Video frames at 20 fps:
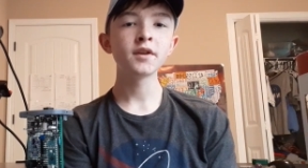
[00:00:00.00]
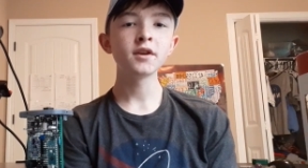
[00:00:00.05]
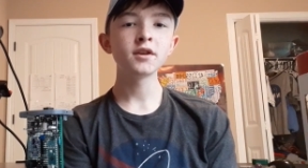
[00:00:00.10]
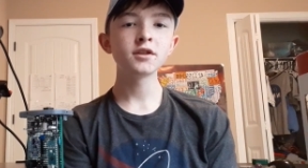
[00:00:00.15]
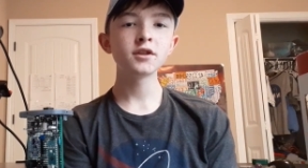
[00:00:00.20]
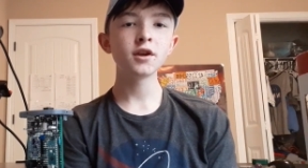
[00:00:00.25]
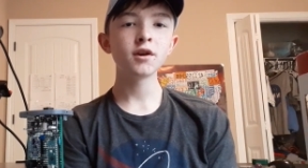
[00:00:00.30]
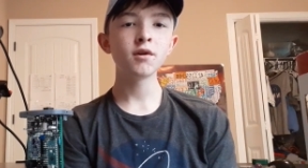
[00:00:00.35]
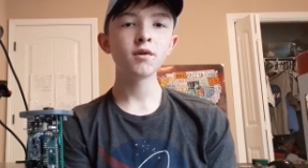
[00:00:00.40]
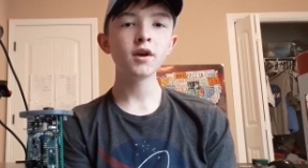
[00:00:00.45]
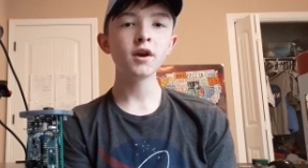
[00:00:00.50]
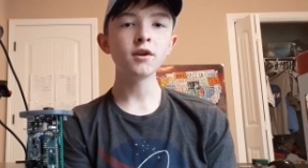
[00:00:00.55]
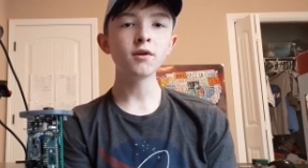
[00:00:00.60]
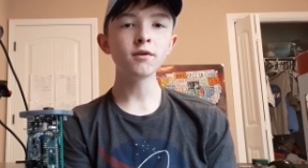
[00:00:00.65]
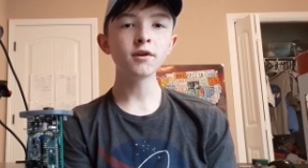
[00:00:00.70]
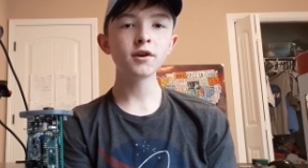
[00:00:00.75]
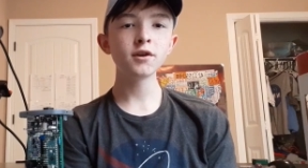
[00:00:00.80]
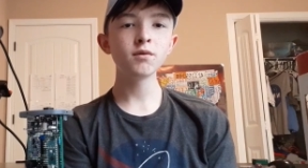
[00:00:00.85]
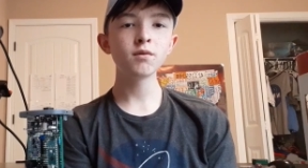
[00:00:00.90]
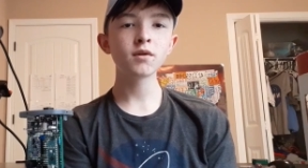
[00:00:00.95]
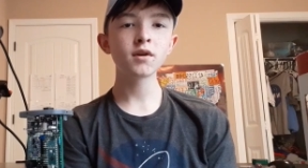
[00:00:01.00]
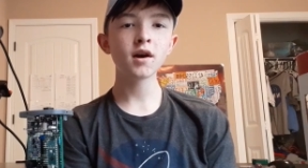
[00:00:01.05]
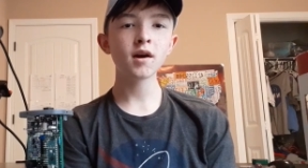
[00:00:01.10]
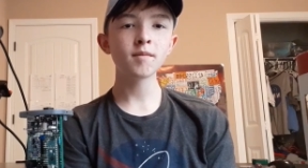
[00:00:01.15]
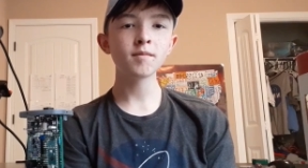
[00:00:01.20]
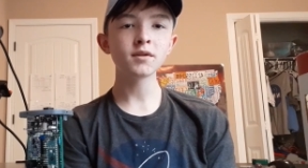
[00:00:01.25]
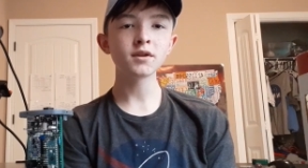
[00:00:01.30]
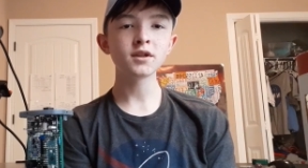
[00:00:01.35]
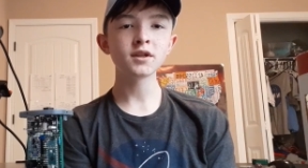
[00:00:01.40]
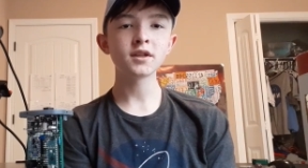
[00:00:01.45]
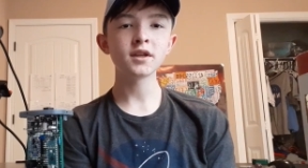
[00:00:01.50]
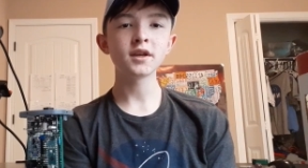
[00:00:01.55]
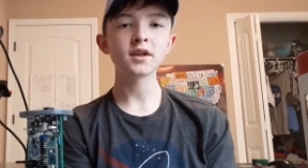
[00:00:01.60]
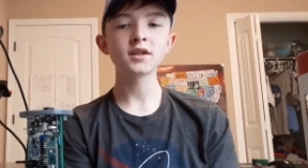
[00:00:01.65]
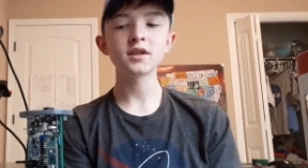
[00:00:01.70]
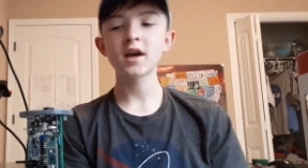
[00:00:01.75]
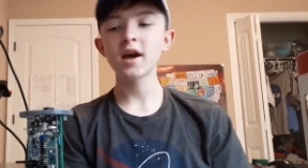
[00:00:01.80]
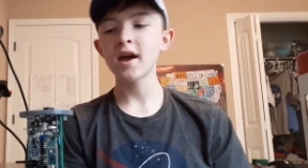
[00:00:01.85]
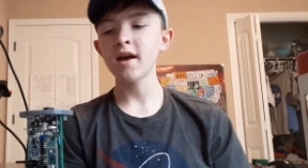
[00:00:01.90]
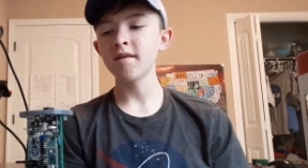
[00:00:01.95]
So in order to accomplish this,
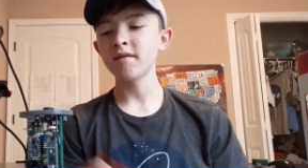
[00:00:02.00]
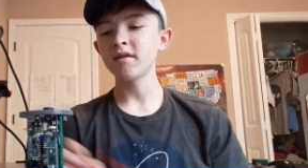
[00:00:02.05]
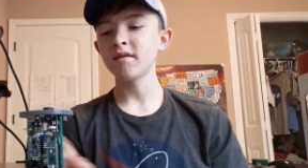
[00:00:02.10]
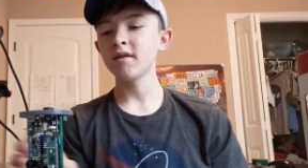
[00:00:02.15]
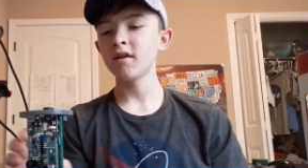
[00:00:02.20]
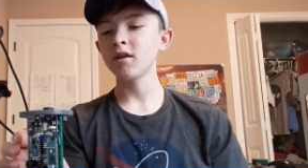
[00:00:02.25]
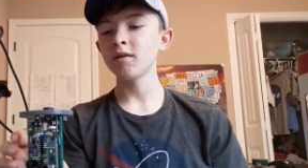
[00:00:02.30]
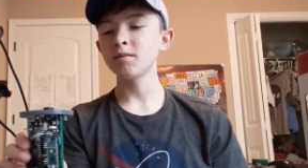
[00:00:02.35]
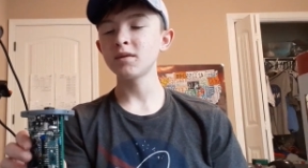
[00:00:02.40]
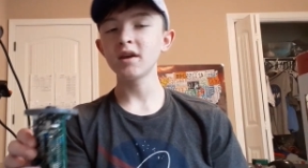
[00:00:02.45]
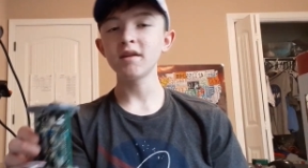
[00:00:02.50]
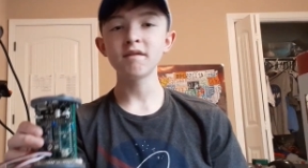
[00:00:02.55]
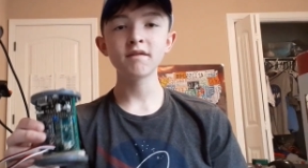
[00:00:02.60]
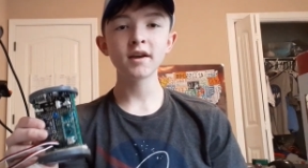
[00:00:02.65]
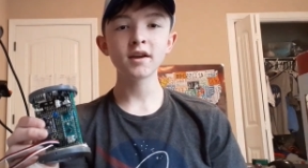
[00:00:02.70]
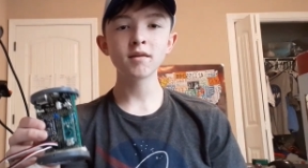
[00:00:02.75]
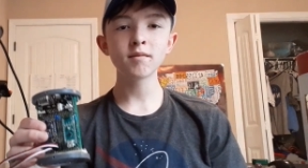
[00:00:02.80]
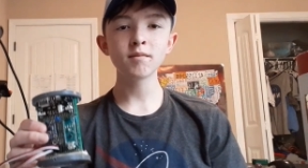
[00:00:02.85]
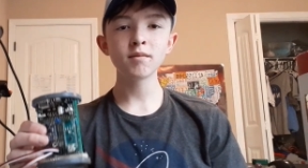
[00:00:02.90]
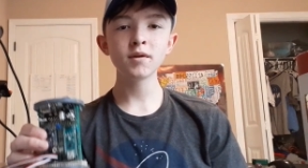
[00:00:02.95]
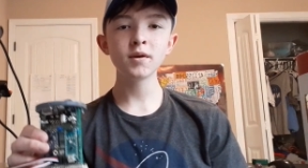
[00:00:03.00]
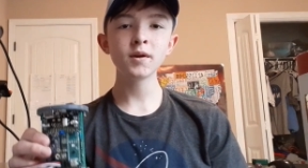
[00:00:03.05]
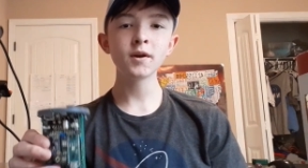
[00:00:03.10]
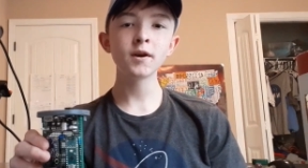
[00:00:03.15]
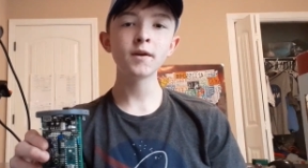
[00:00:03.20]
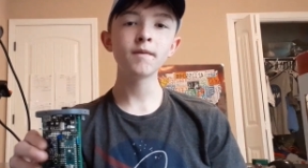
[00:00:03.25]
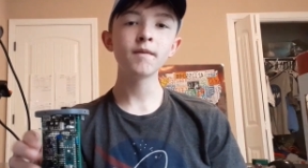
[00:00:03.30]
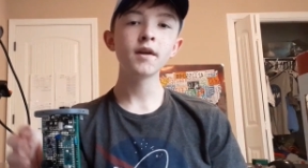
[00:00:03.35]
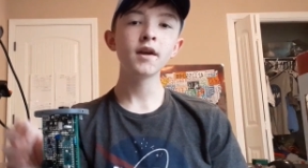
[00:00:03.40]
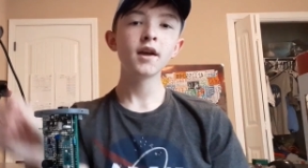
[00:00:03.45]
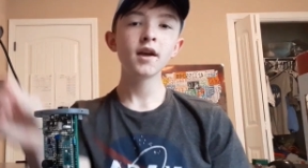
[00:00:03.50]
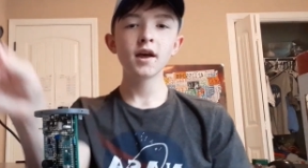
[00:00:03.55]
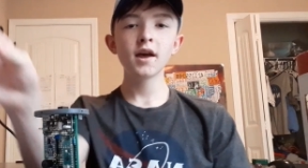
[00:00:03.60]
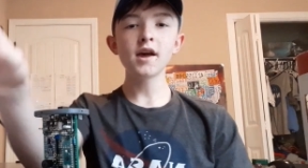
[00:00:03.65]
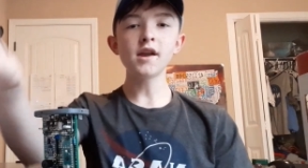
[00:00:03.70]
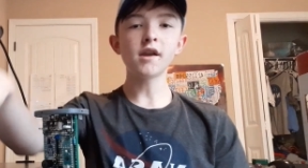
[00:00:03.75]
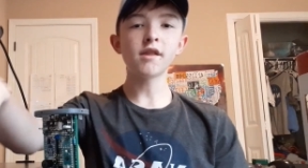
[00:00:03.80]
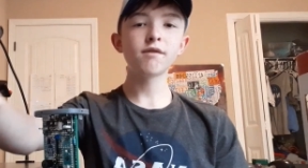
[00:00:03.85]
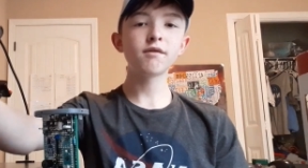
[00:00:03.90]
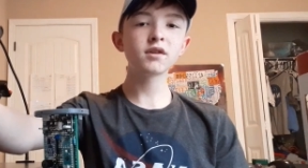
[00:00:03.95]
I have developed a flight computer
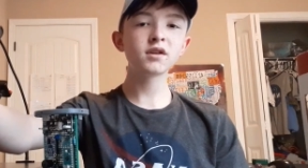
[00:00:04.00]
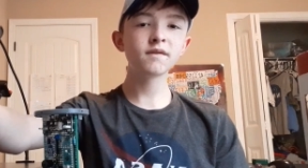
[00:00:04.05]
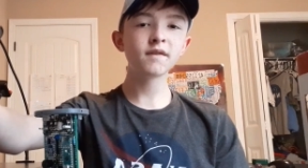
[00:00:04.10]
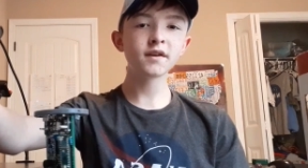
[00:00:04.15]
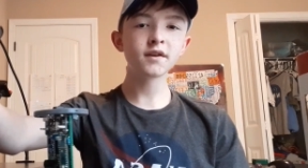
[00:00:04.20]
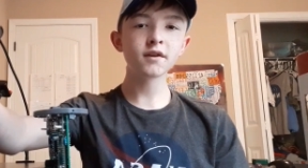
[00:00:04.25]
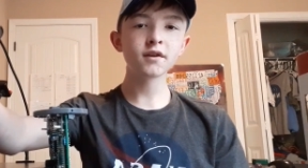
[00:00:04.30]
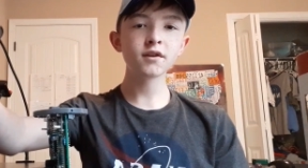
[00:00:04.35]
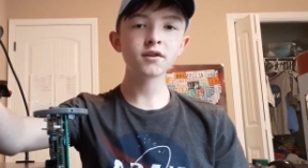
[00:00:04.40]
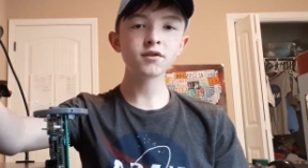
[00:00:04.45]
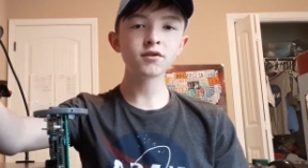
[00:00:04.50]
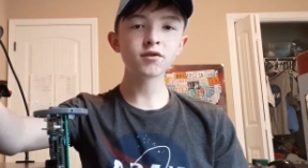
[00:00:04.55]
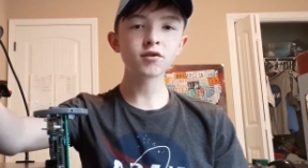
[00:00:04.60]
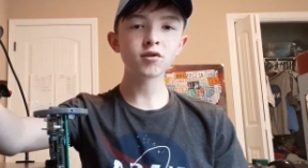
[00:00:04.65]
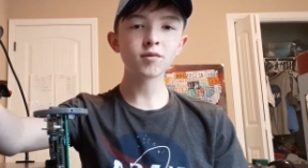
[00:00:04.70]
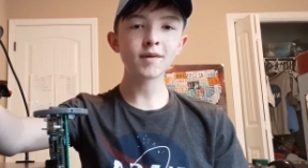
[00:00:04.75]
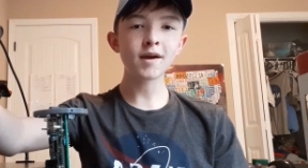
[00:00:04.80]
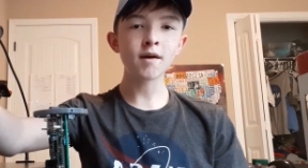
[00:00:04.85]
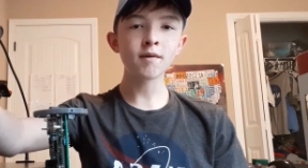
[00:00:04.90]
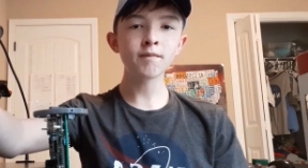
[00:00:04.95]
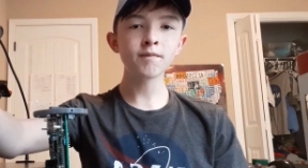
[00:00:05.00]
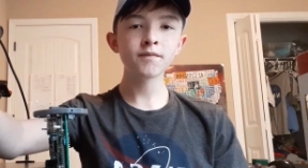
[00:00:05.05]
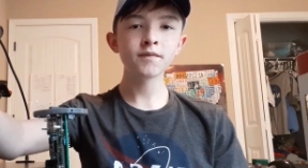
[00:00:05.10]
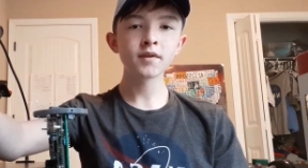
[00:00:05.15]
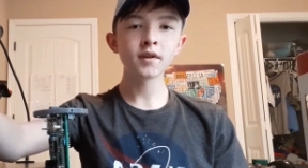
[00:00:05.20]
and a thrust vector control mount.